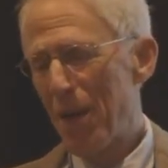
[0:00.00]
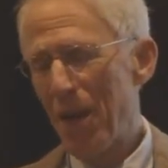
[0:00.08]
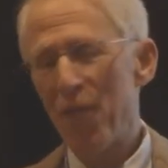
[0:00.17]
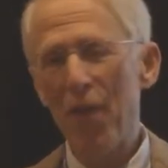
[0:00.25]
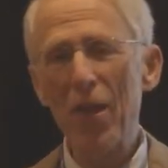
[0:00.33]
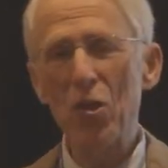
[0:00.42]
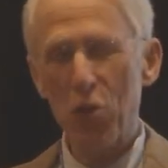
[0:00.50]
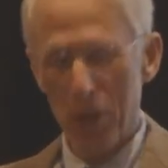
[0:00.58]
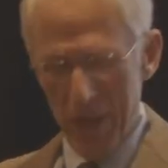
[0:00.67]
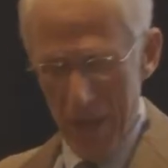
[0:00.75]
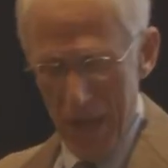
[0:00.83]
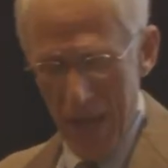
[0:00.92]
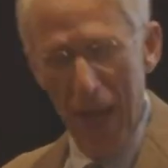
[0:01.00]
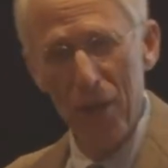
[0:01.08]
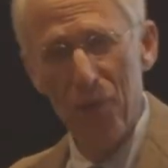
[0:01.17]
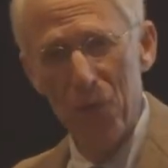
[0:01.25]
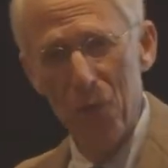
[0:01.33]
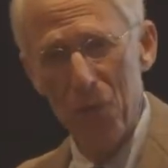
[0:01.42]
eventually, he had a
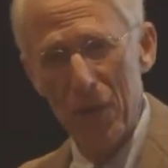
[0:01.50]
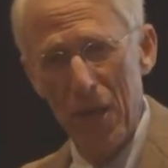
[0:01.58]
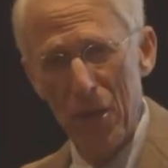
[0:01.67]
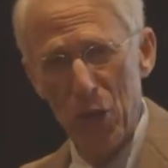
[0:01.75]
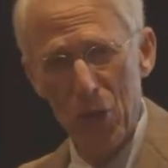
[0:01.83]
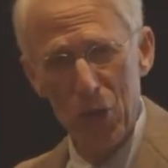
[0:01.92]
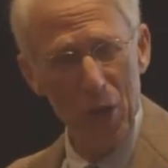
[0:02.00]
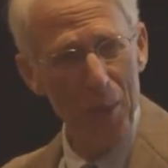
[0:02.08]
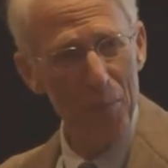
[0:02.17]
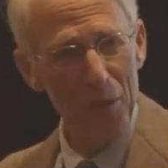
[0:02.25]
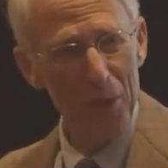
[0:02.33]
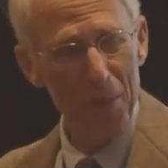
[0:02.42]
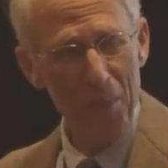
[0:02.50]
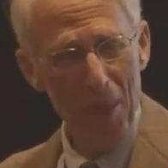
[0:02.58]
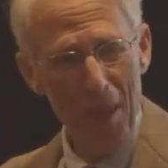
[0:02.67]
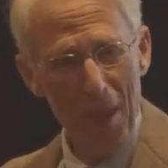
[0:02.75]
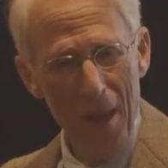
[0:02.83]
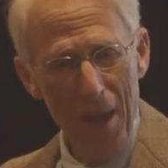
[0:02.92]
few relationships.
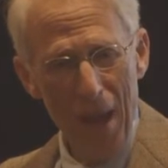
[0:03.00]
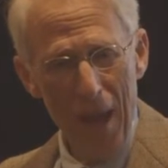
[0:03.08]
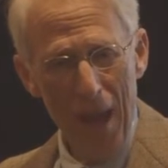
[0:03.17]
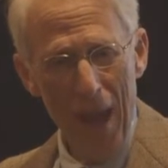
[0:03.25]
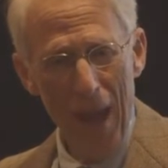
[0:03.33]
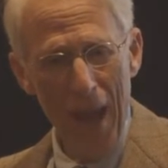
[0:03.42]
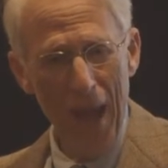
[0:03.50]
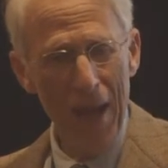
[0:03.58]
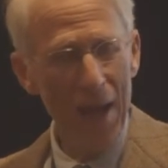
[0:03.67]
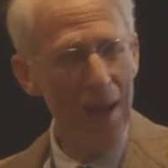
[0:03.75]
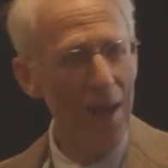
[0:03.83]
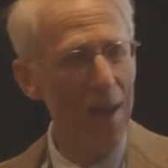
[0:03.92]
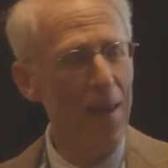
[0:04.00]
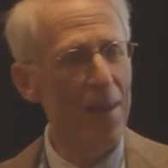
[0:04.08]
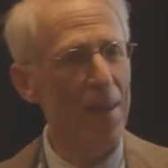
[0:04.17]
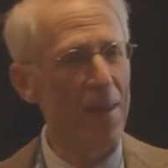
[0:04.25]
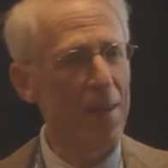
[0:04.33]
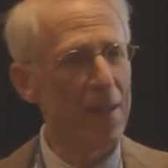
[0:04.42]
And
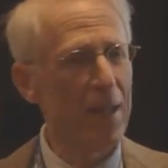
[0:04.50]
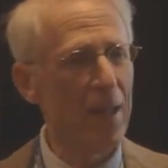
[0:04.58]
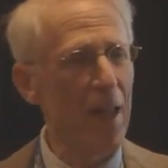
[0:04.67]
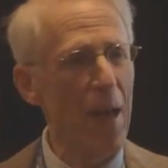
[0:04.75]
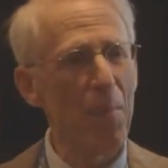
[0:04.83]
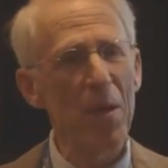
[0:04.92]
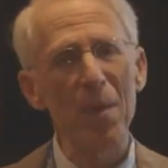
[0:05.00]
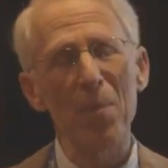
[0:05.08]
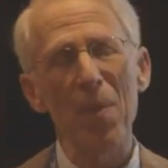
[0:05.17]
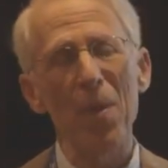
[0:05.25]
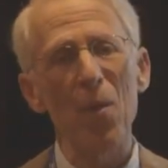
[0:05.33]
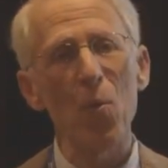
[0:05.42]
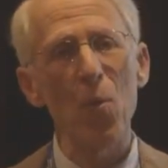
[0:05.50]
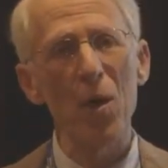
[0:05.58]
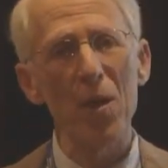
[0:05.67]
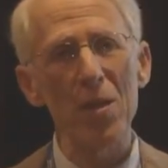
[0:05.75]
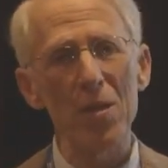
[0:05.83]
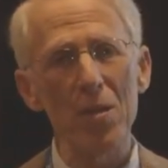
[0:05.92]
the dilemma
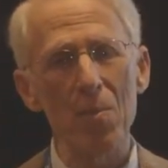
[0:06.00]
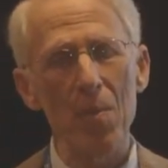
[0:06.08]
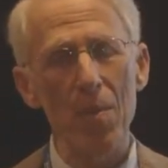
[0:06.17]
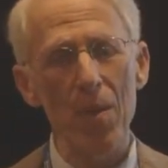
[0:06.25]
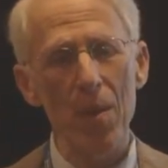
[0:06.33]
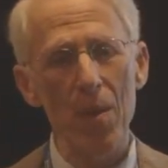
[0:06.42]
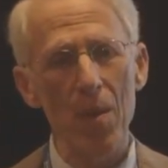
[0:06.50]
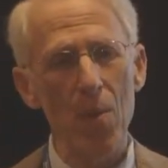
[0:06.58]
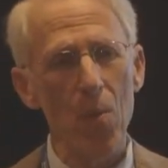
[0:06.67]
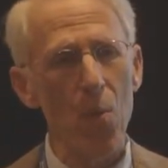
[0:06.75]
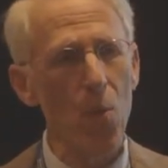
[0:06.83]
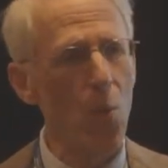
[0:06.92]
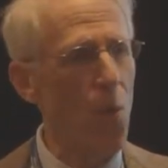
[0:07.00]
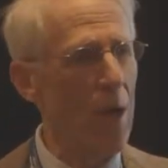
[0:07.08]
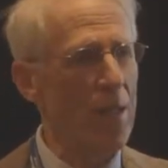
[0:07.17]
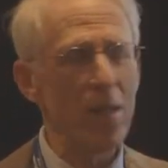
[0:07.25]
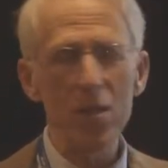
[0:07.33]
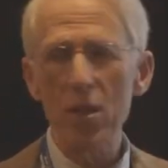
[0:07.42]
was,
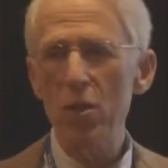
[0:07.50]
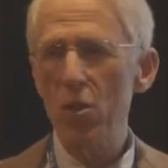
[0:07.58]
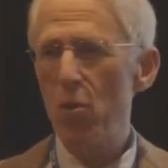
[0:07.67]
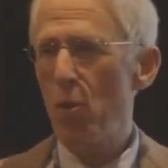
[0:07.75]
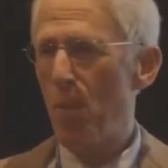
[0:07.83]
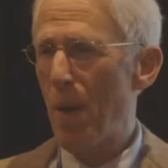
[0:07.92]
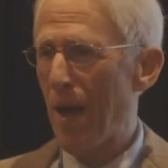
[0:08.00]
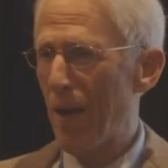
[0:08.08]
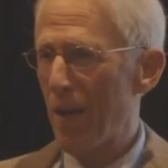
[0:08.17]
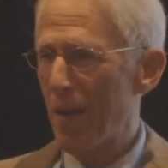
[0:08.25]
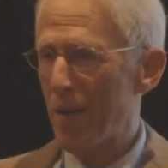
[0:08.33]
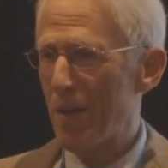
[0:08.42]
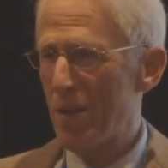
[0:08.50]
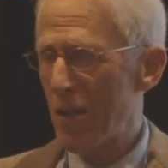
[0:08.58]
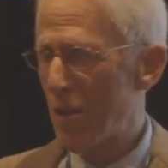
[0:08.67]
what does he do about it? Does he